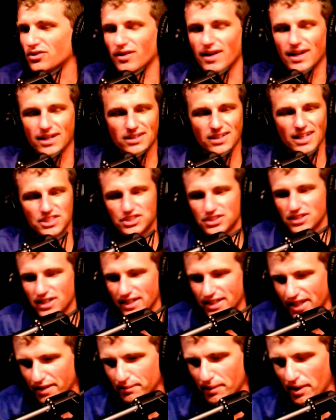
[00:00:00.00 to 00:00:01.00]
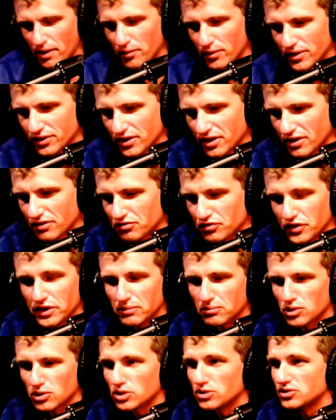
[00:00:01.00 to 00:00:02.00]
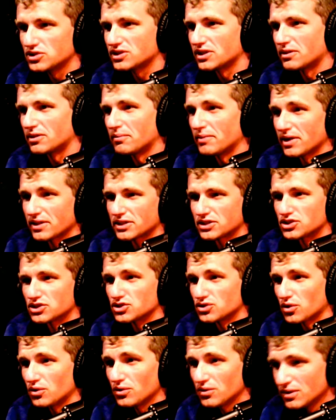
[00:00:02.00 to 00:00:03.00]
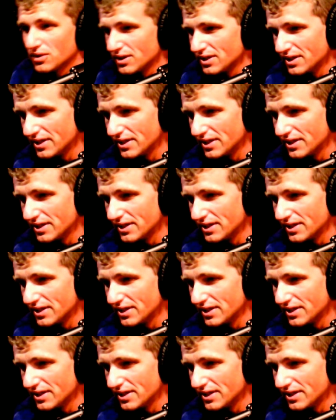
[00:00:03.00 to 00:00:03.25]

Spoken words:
Correct. Last year I came out with Freedom Blues and American Soul.